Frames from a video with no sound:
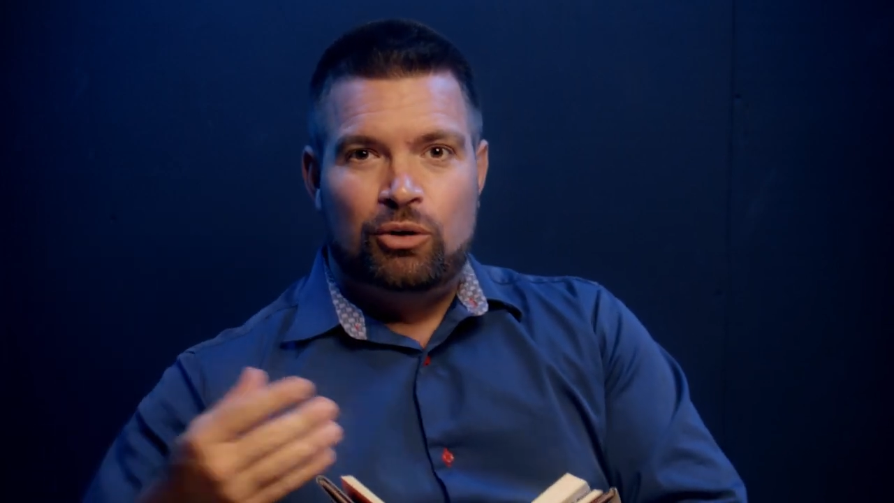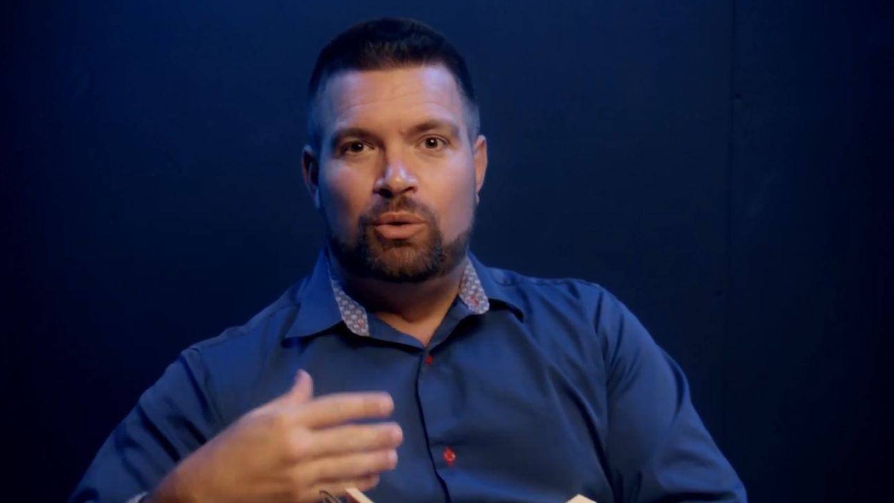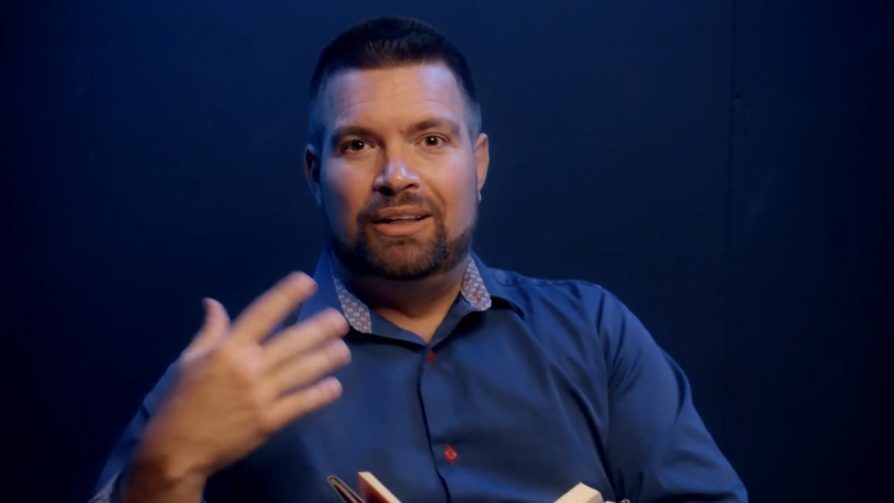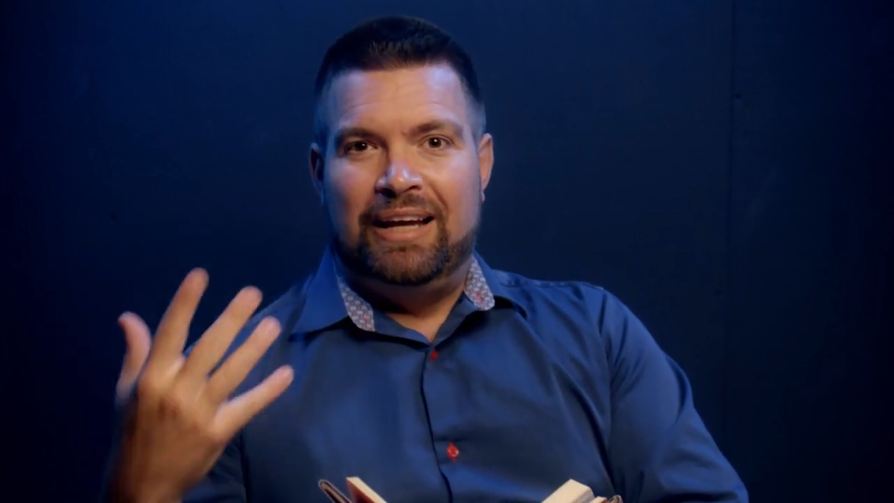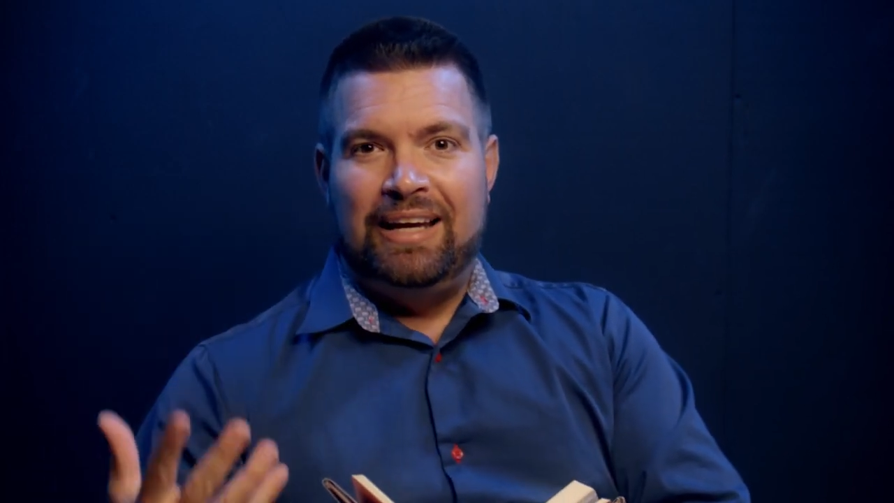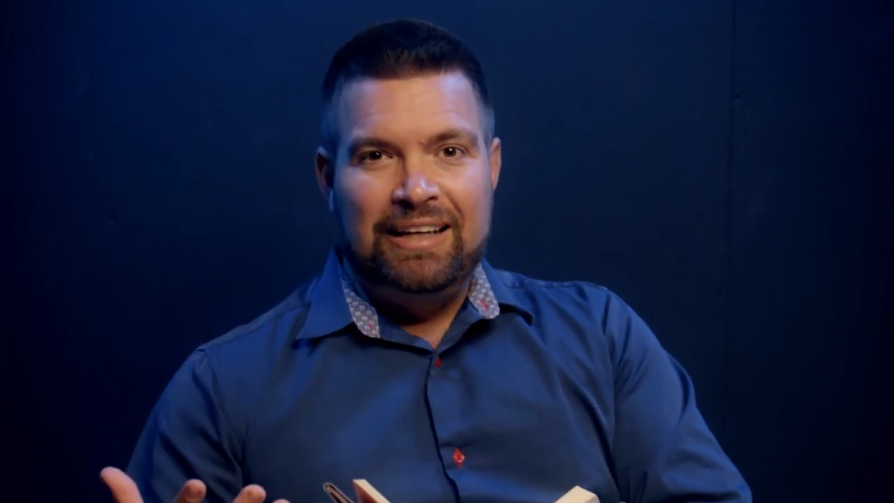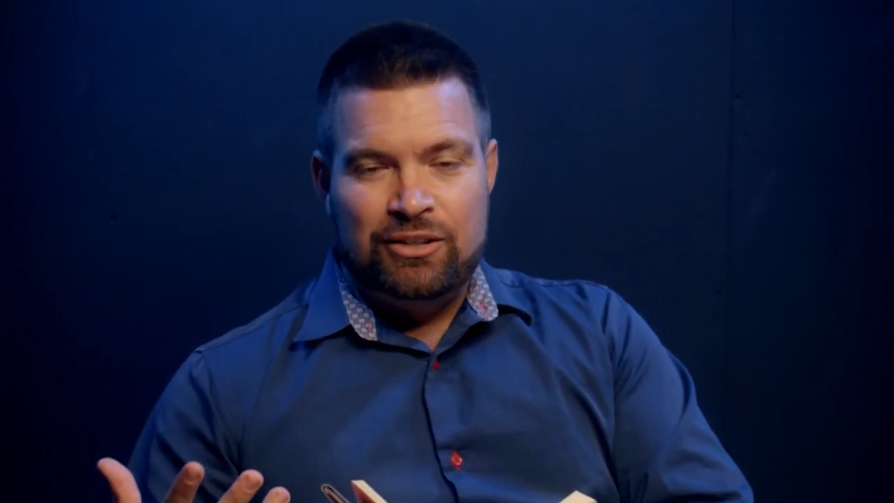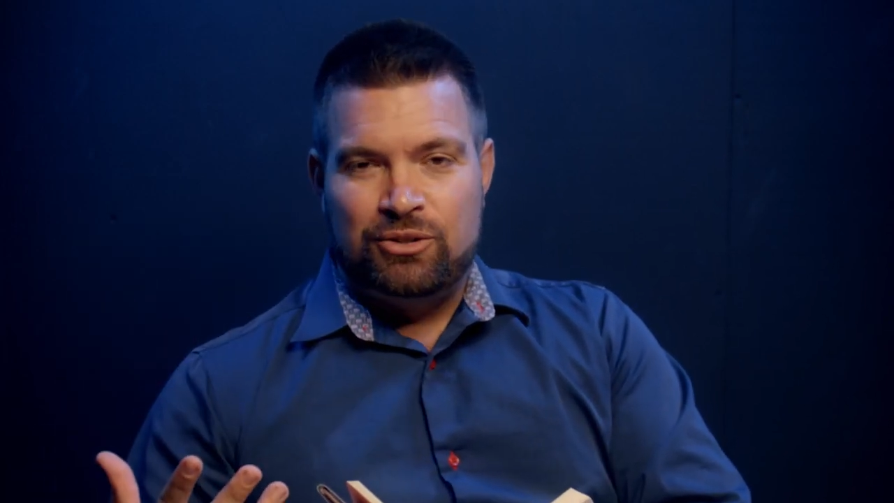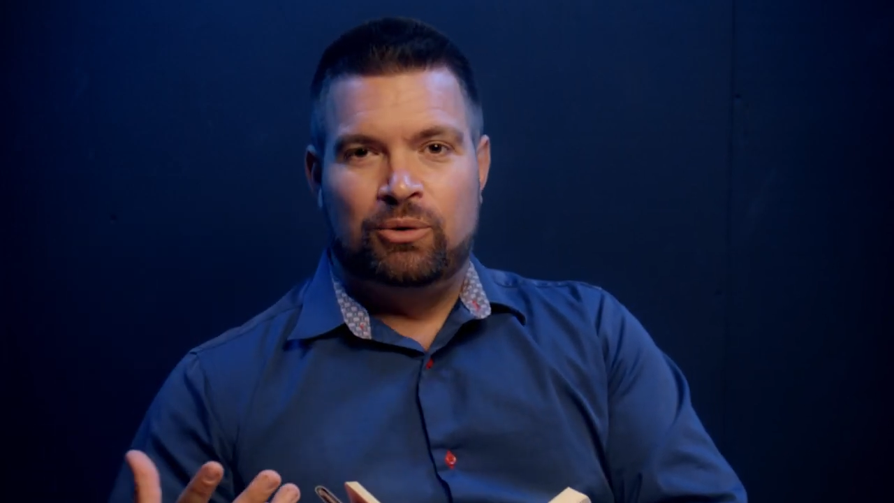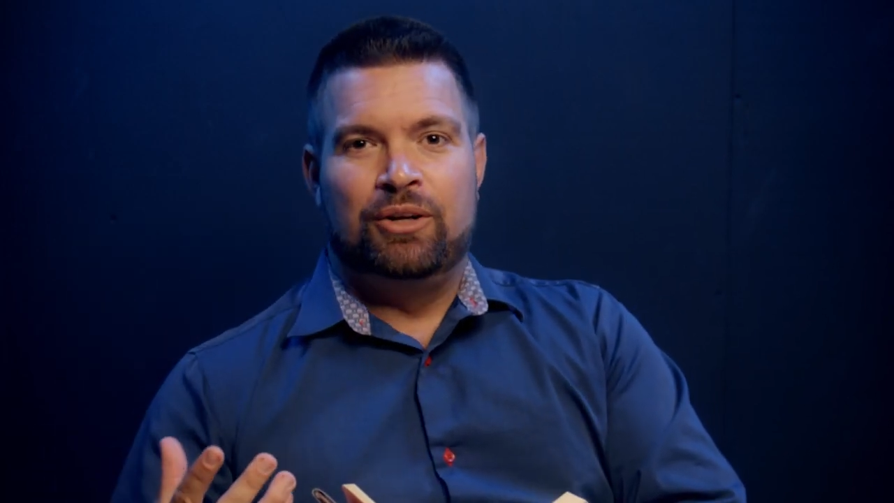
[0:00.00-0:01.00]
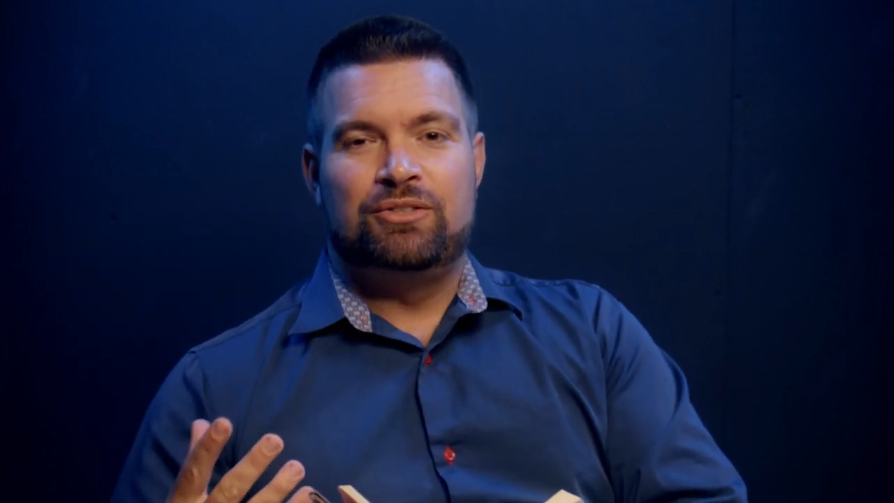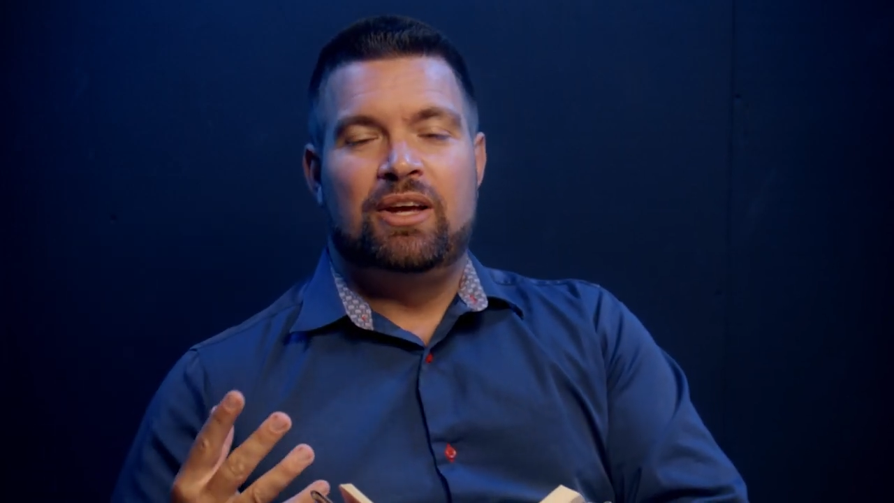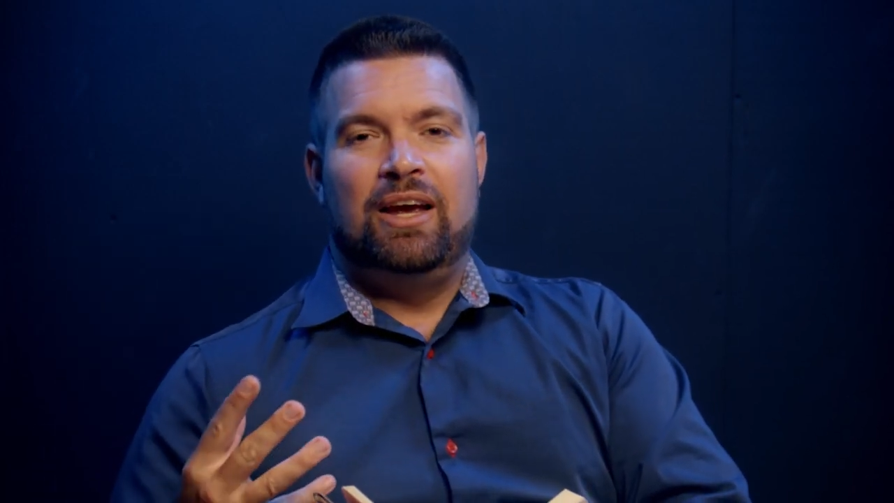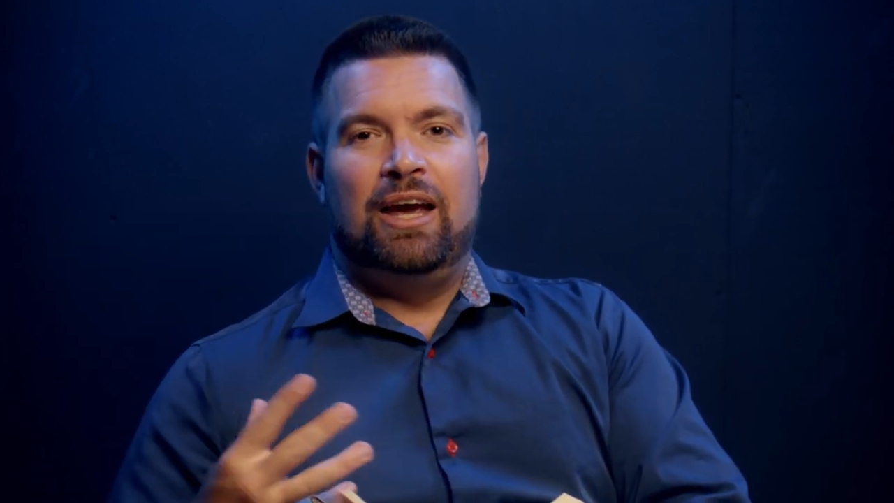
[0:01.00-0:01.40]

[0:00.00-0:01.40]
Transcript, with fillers: relating to us